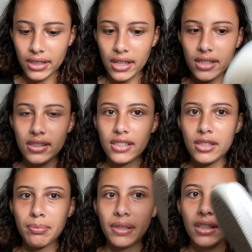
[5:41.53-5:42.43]
is these
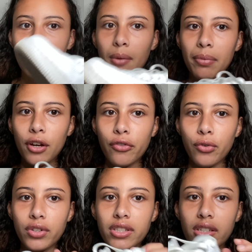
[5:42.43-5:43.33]
beaten up Air
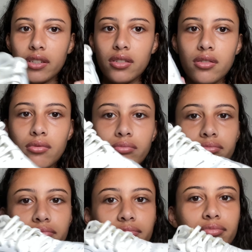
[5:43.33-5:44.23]
Forces.
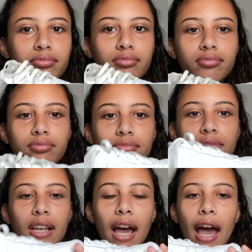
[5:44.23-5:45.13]

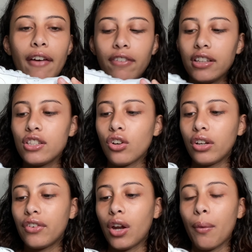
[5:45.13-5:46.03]
I really don't
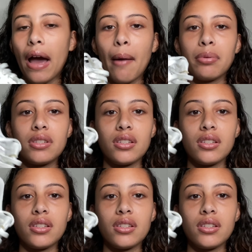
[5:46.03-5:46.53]
even know what happened to